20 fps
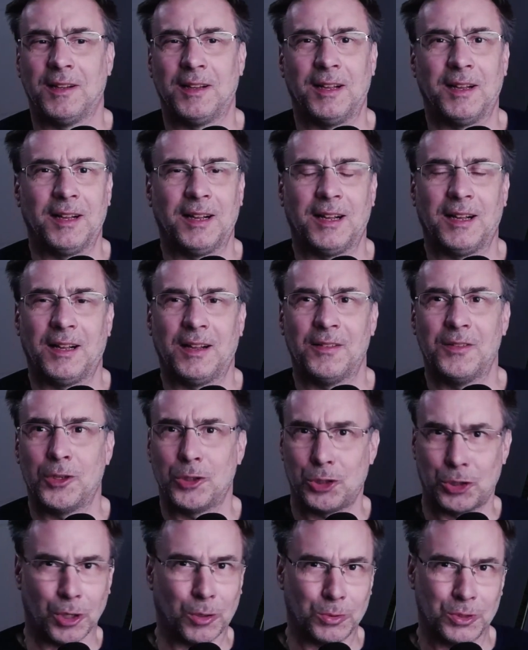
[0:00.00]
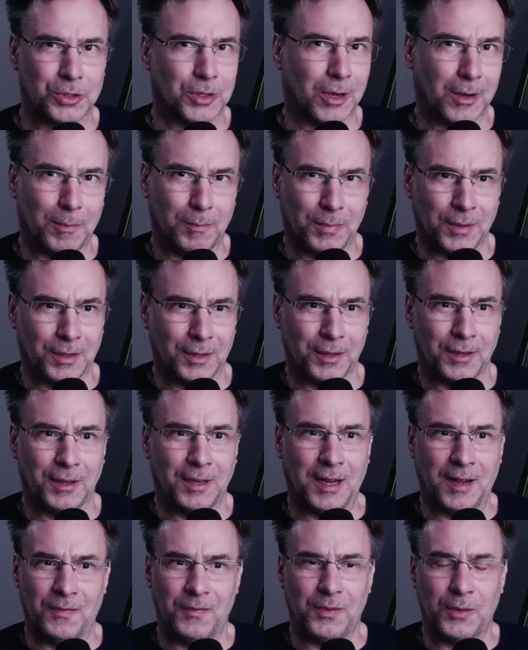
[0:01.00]
the showstopper
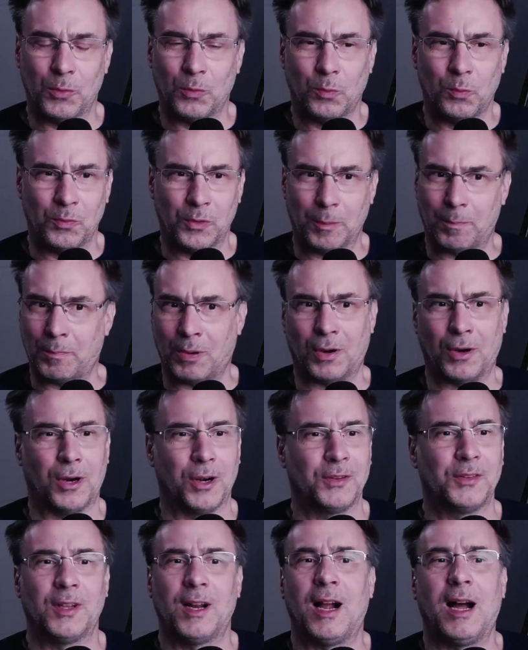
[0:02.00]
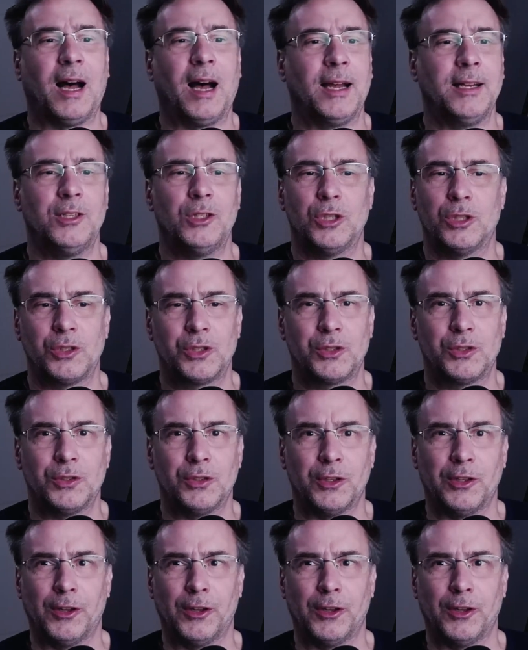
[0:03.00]
and the part that I just